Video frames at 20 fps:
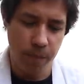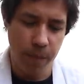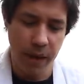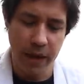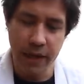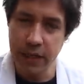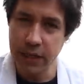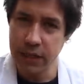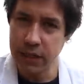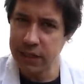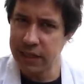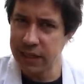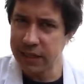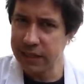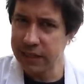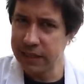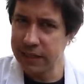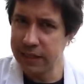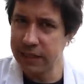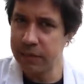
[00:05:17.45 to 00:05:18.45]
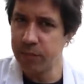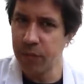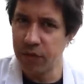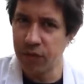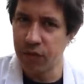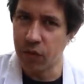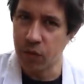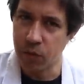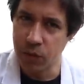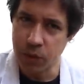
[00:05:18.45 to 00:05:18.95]
but it just didn't
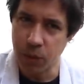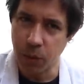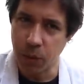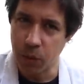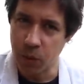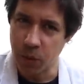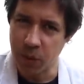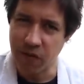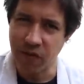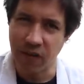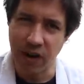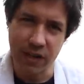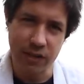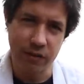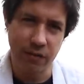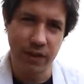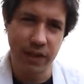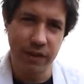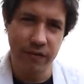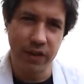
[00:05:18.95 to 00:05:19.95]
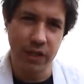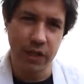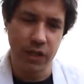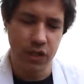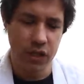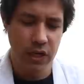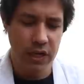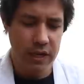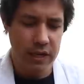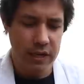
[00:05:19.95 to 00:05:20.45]
perform as well with the RASA
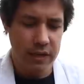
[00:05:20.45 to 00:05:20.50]
11-inch.